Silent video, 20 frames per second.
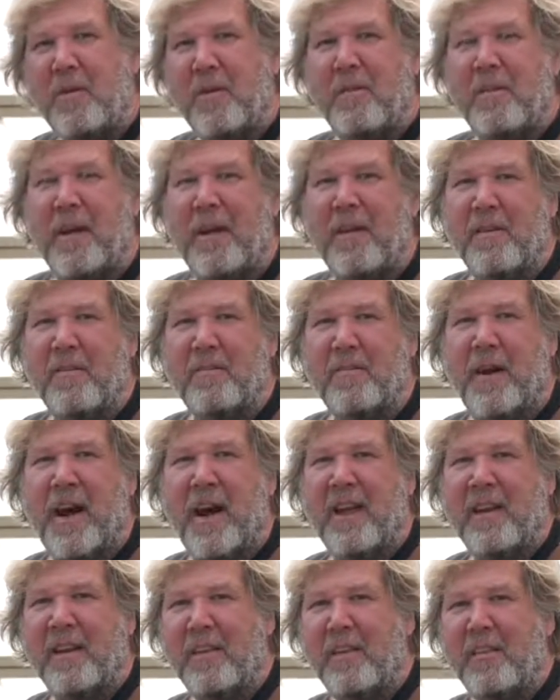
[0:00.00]
amount of
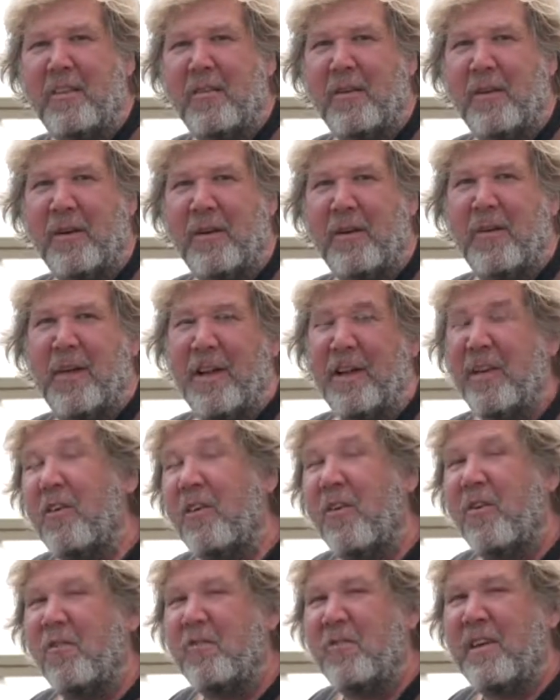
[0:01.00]
potting soil that you
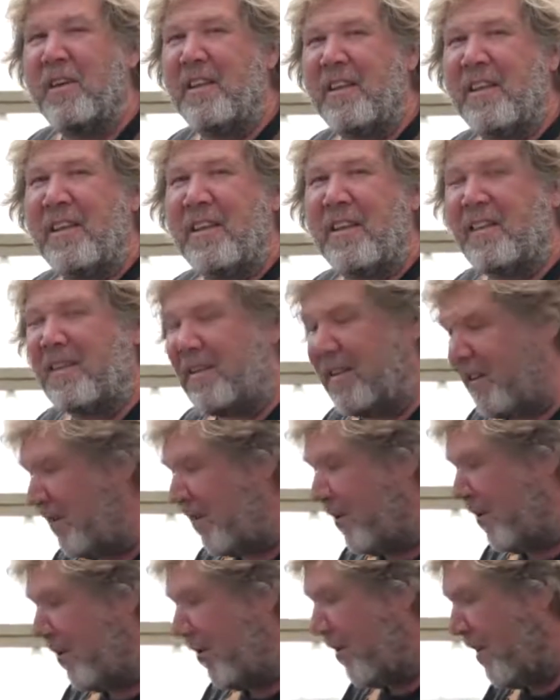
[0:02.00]
don't really need to
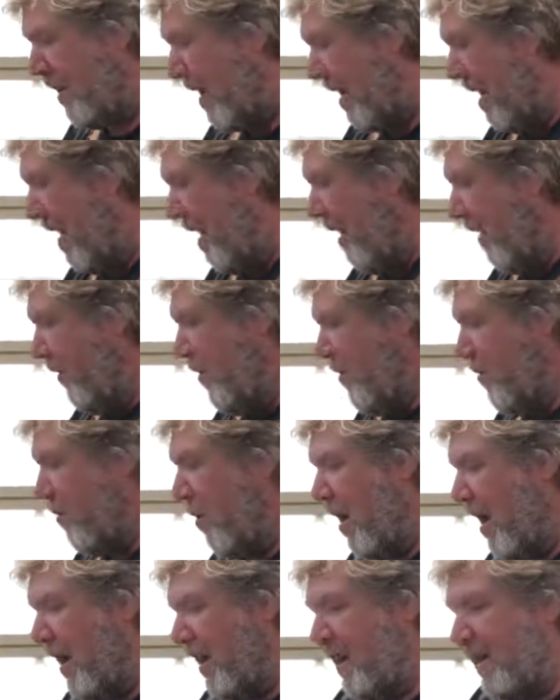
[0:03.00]
use. You
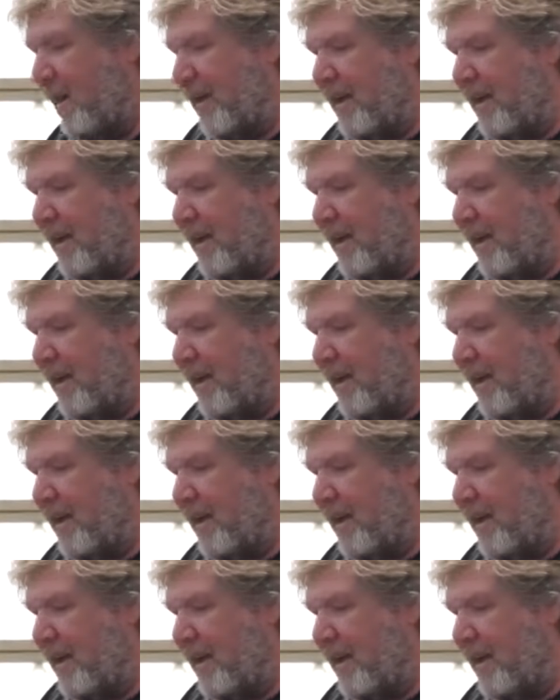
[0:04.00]
want it